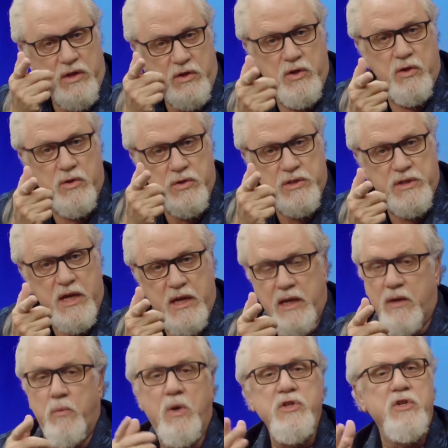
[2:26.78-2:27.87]
what you're
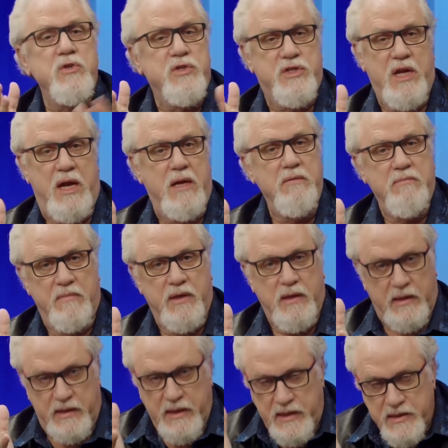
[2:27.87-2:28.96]
saying. And what you're saying
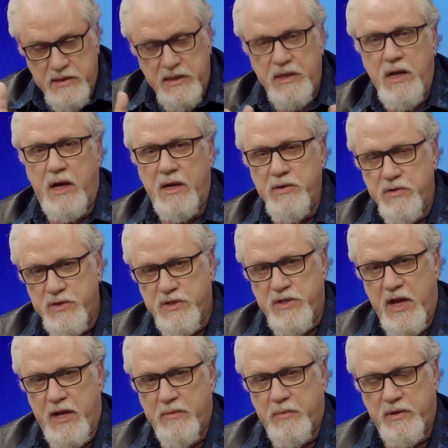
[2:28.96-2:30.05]
is an
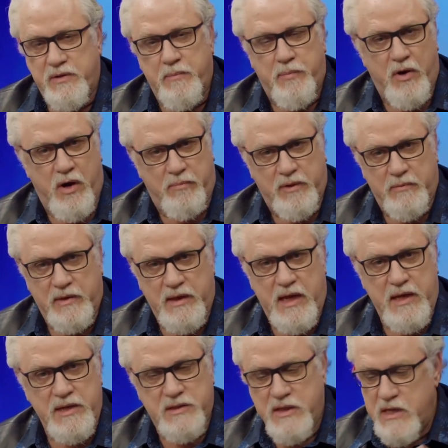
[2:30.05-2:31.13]
understandable problem, and
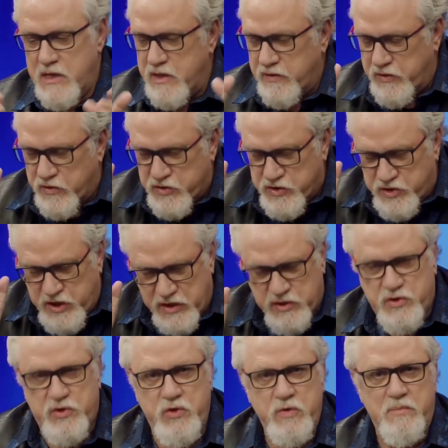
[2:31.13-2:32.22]
that is there's
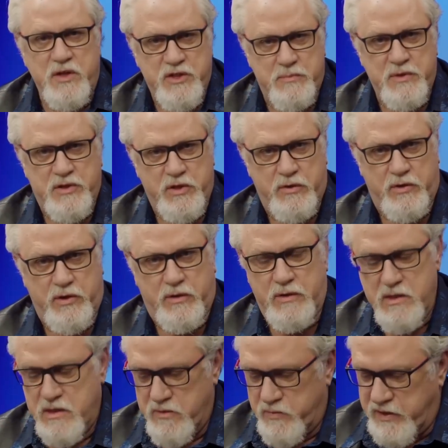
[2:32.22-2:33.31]
just too much material.
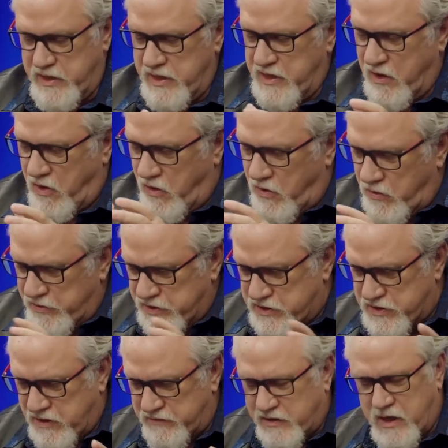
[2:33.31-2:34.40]
We're getting all the
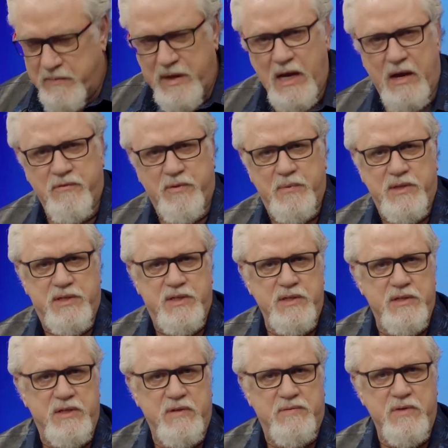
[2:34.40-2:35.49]
stuff coming out from the
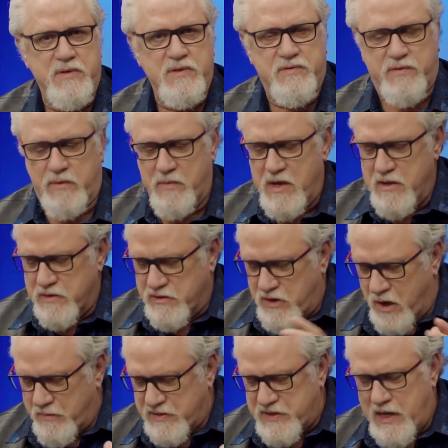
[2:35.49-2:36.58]
Sin Sifters, from
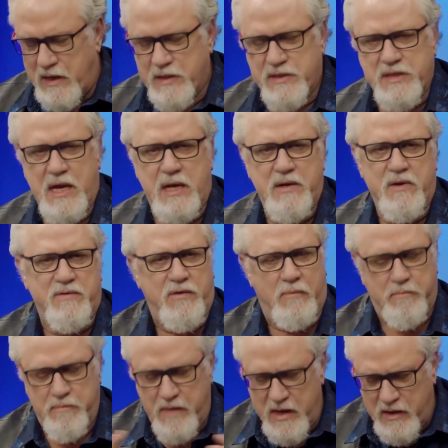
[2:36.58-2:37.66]
Thomas Alexander,
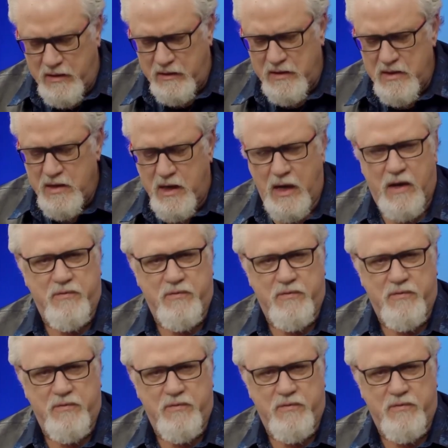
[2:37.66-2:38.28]
from Mel,